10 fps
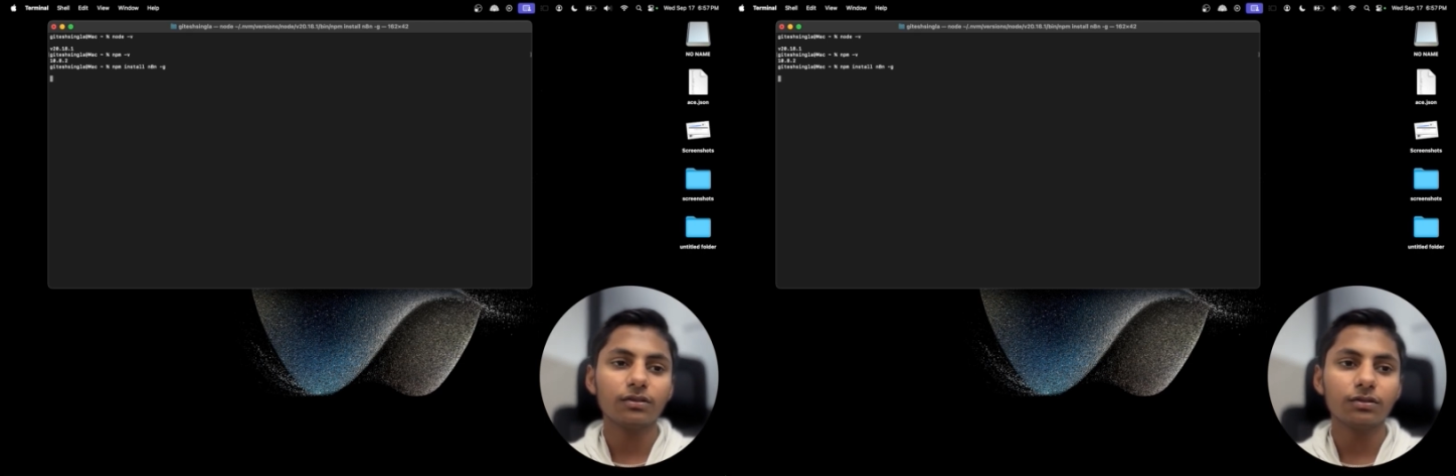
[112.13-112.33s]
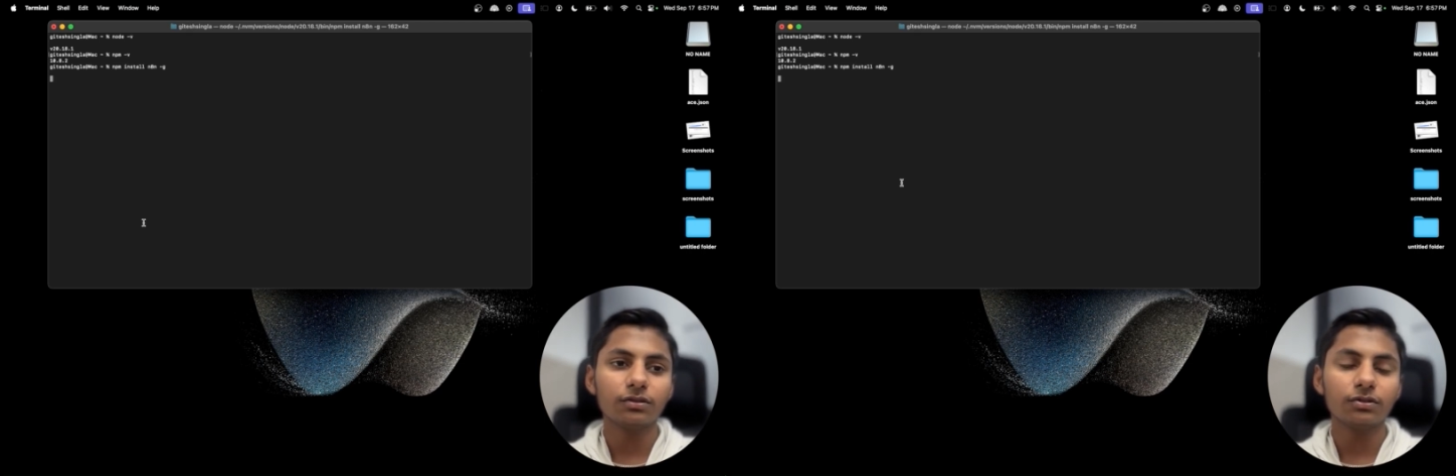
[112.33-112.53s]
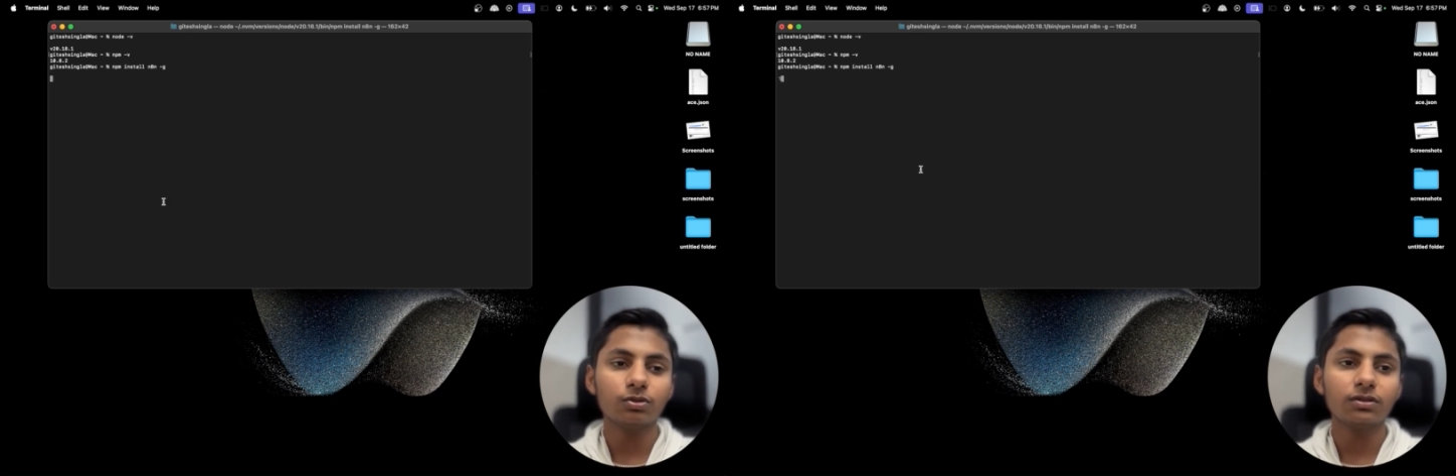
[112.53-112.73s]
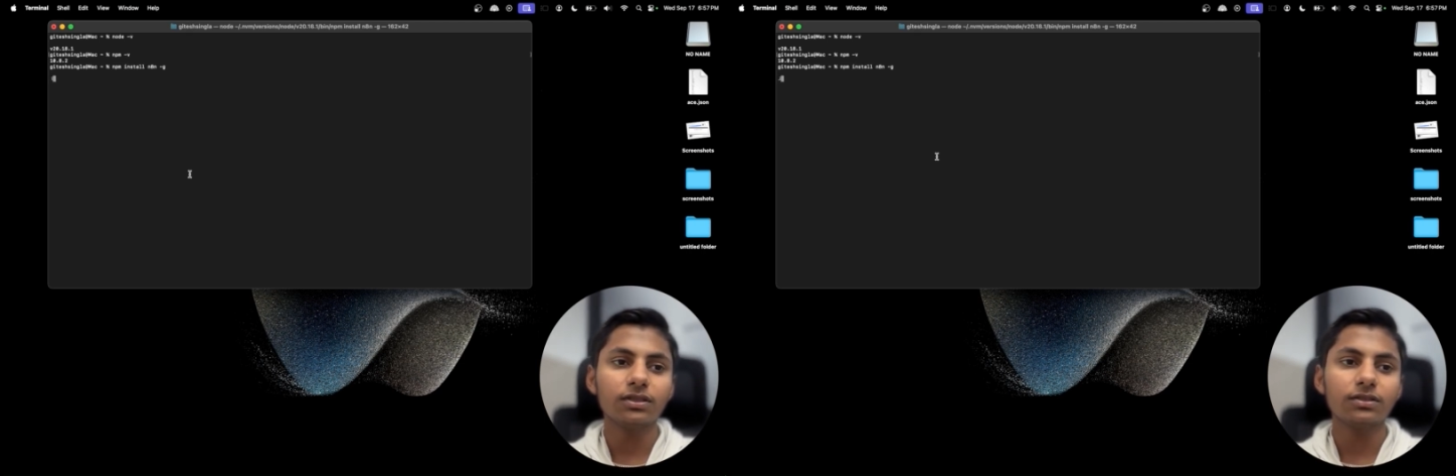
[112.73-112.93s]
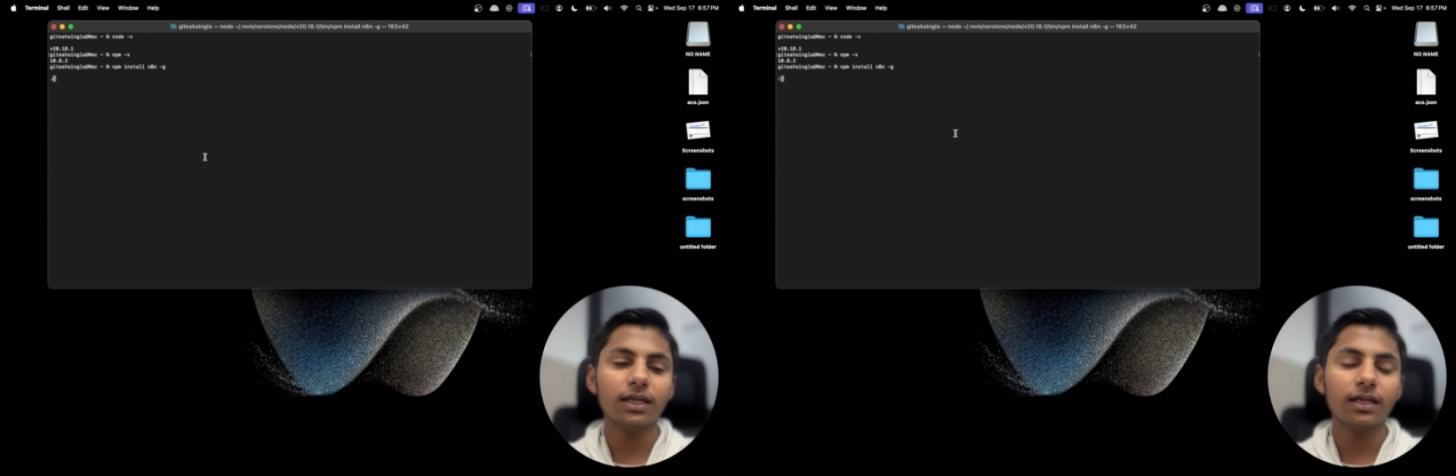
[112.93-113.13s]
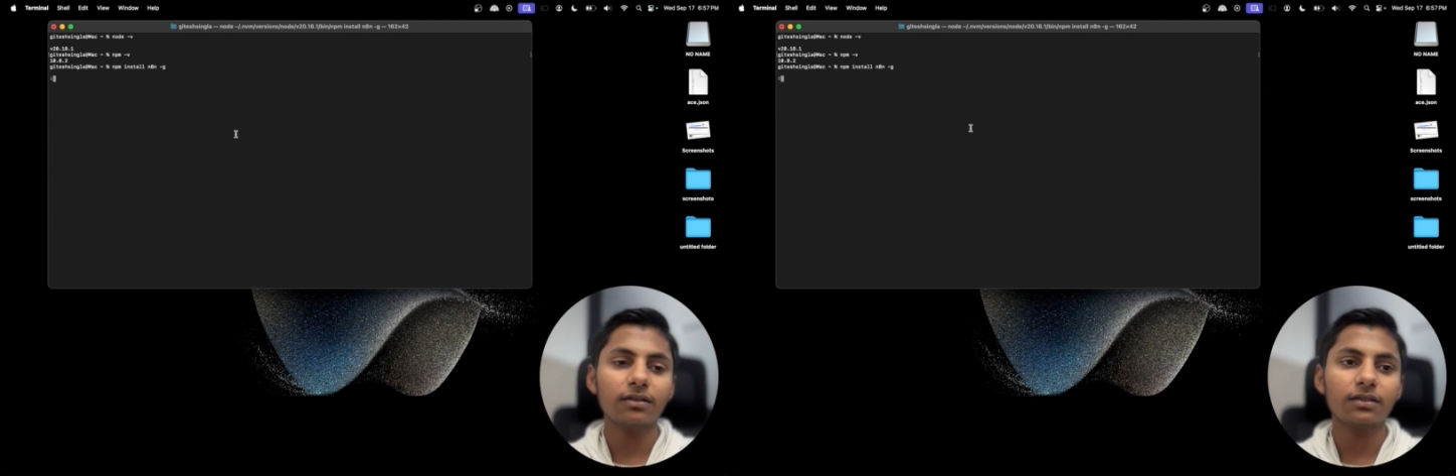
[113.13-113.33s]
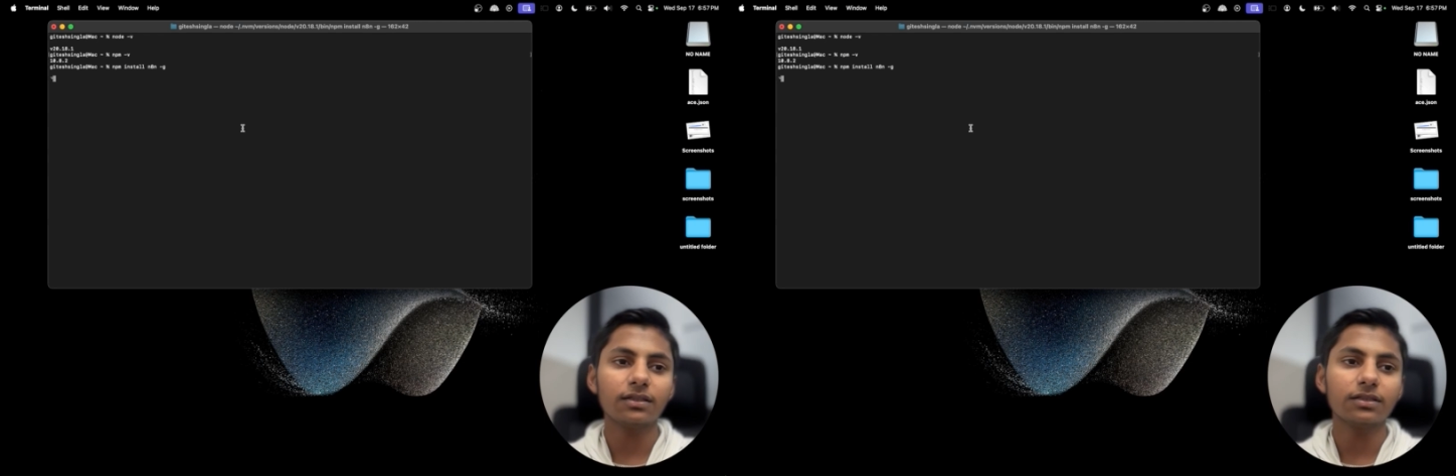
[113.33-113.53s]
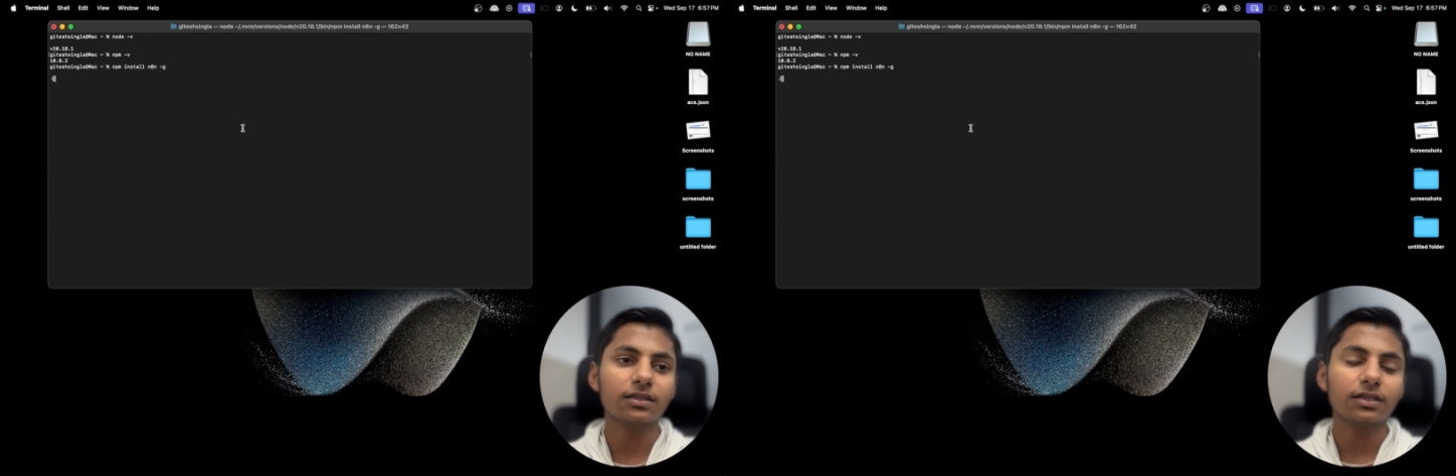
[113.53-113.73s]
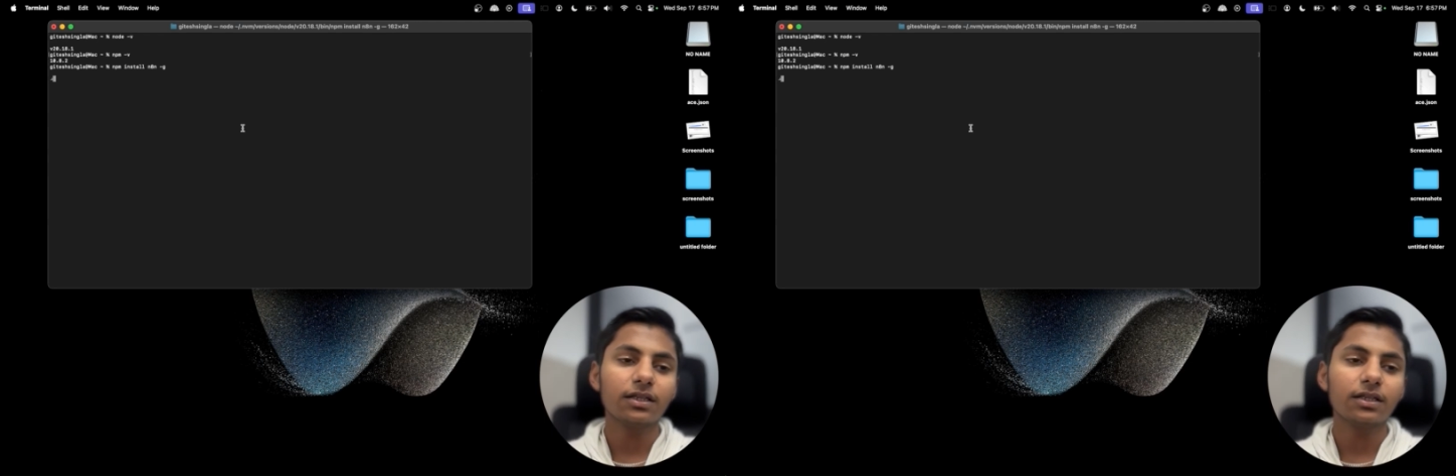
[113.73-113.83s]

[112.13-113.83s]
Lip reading: use this and run this.